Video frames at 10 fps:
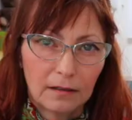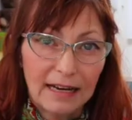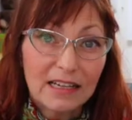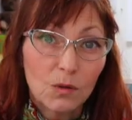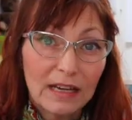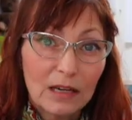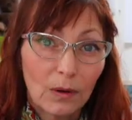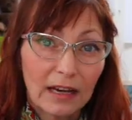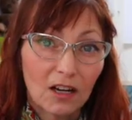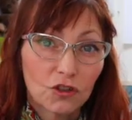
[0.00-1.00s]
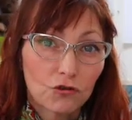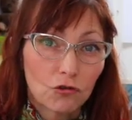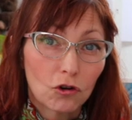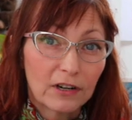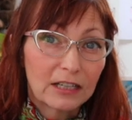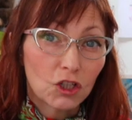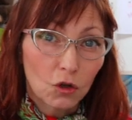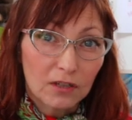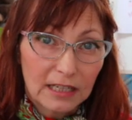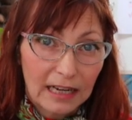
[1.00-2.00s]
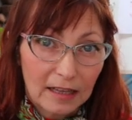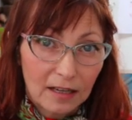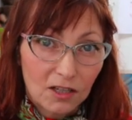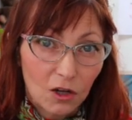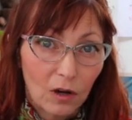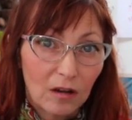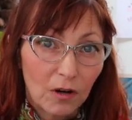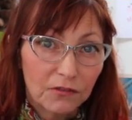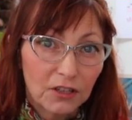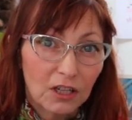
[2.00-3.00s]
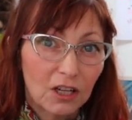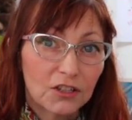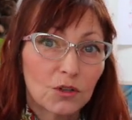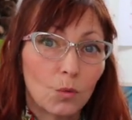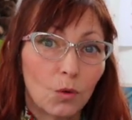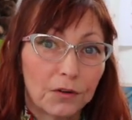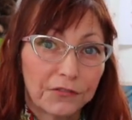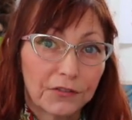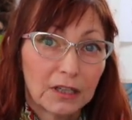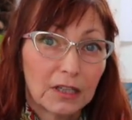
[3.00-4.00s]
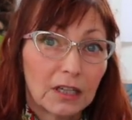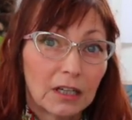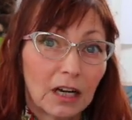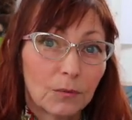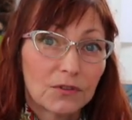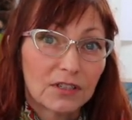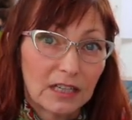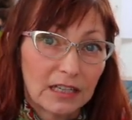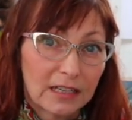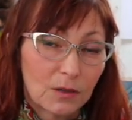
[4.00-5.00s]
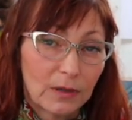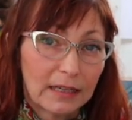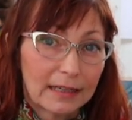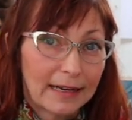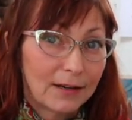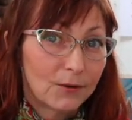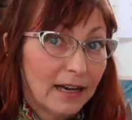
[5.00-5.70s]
Next week we are drawing dogs together, so I'm off to learn to woof. I will see you next week. Nanu